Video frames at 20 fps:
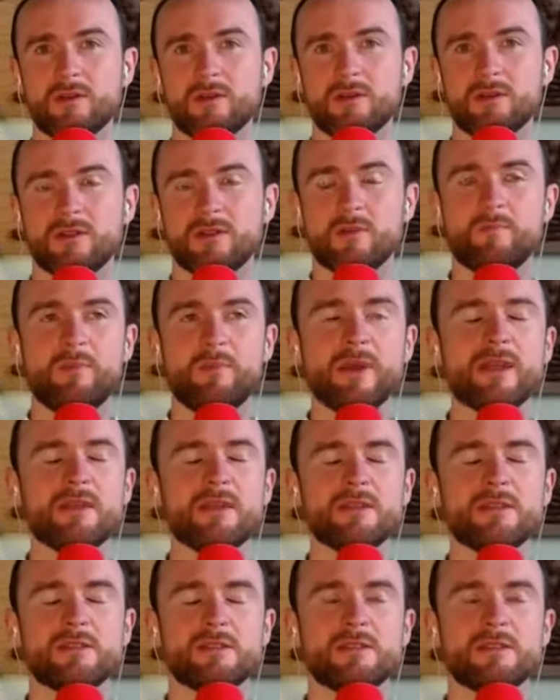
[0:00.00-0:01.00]
The
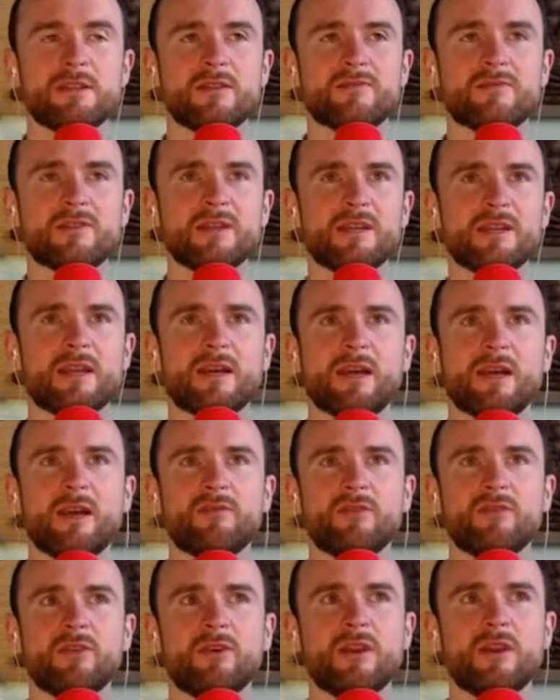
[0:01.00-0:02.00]
biggest thing I have
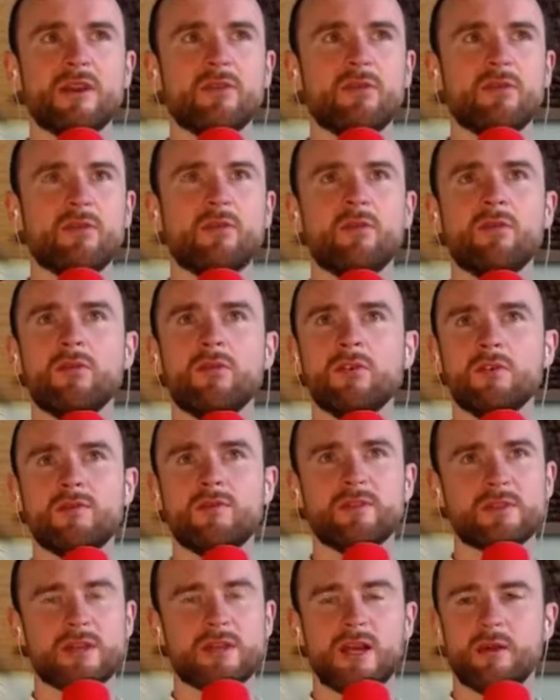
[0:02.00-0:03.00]
learned in all of the
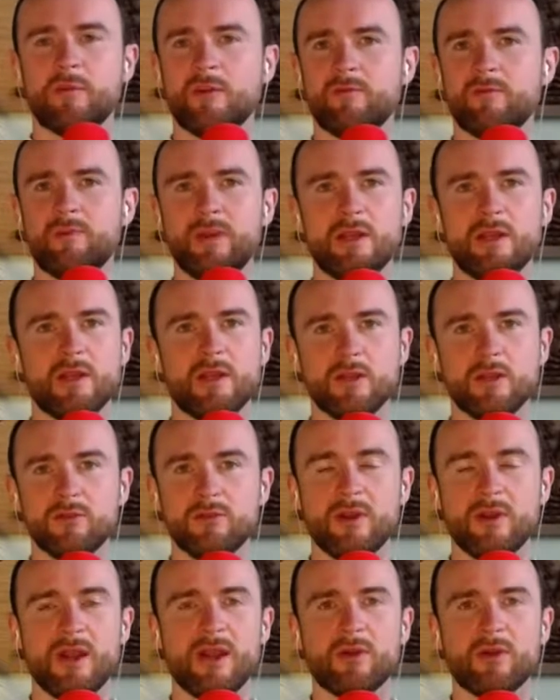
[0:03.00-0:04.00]
time I've been doing
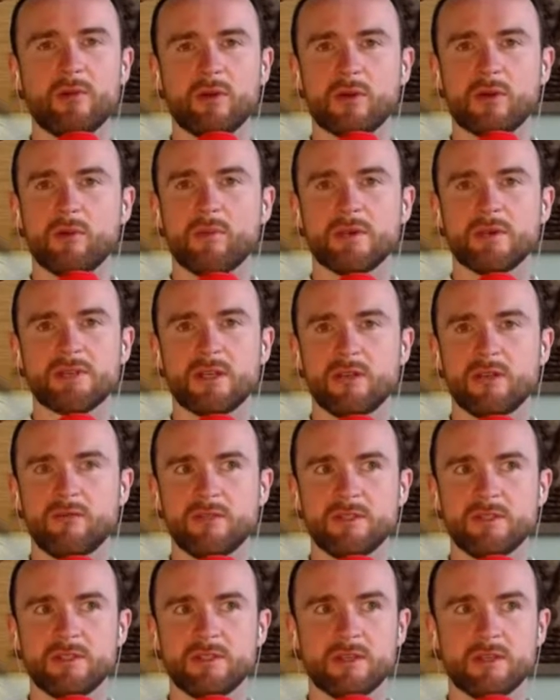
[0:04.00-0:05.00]
any work on myself is
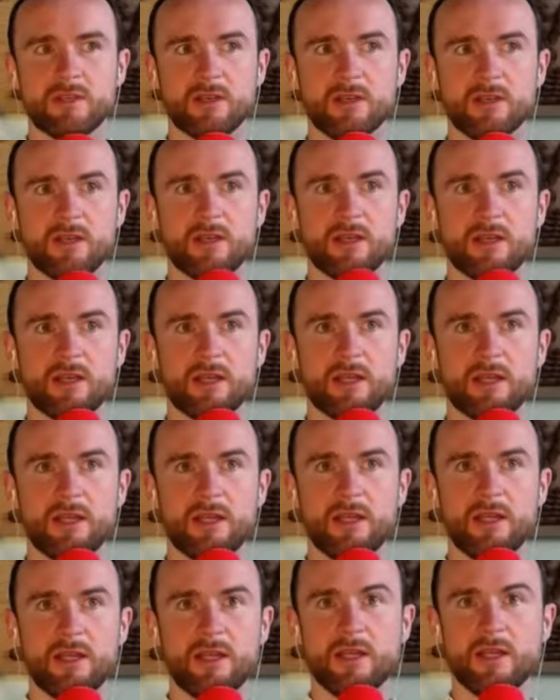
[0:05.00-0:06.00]
that
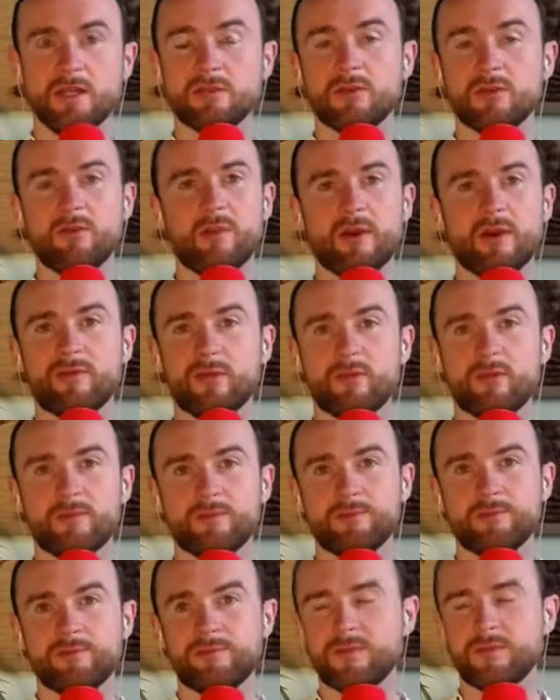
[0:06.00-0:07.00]
it's all my fault.
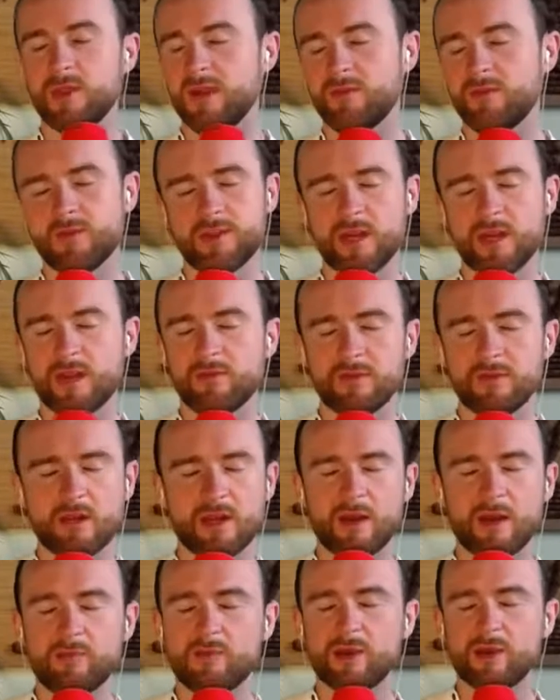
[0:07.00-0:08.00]
Everything I
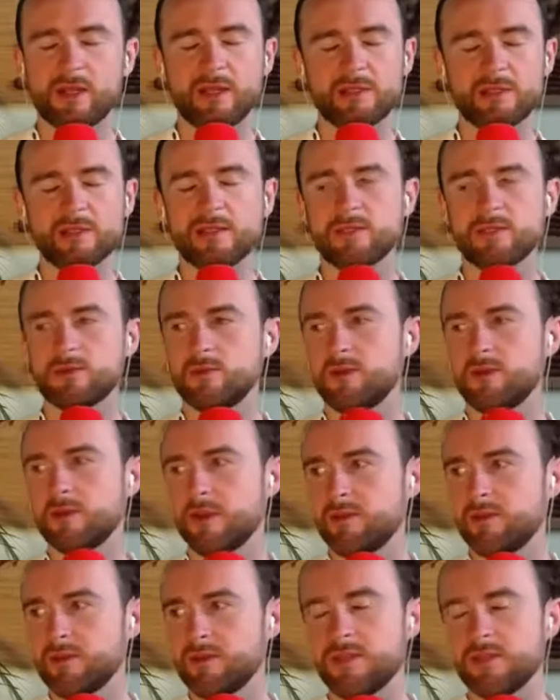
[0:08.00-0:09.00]
bring into this world,
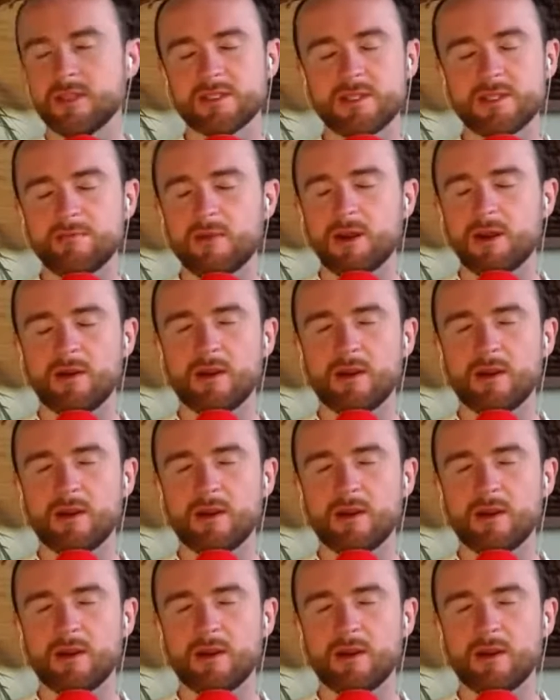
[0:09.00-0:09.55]
everything that's in my